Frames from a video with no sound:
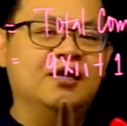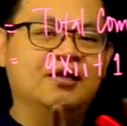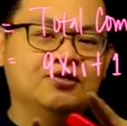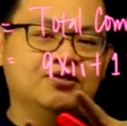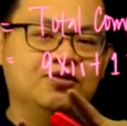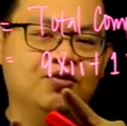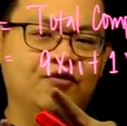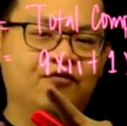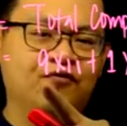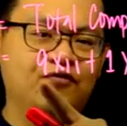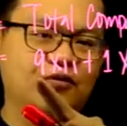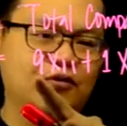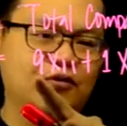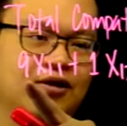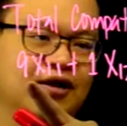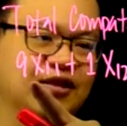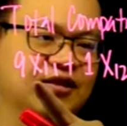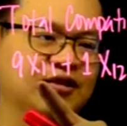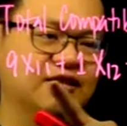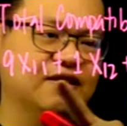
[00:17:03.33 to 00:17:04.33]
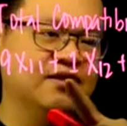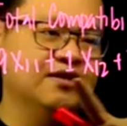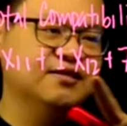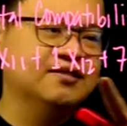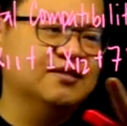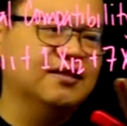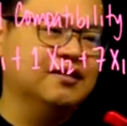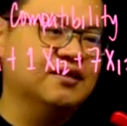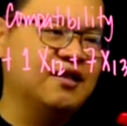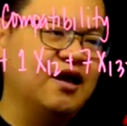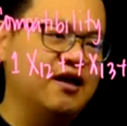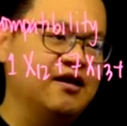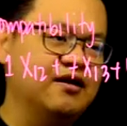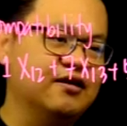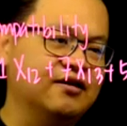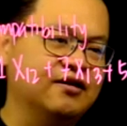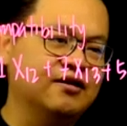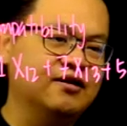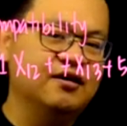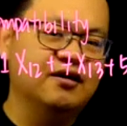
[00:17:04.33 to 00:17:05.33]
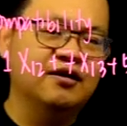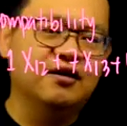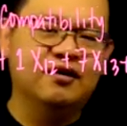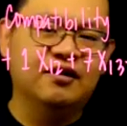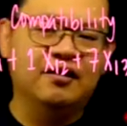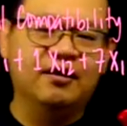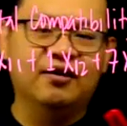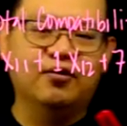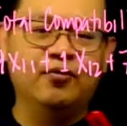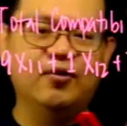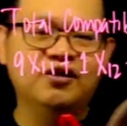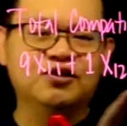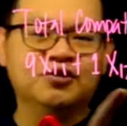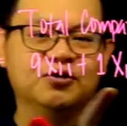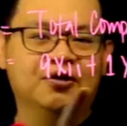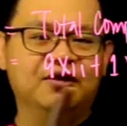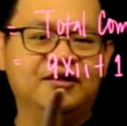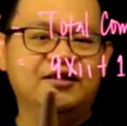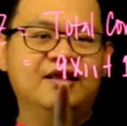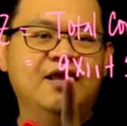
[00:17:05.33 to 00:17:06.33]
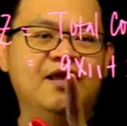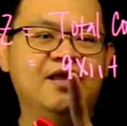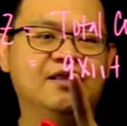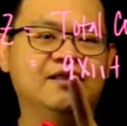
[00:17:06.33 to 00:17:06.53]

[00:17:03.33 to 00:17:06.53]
So if you at this entire equation,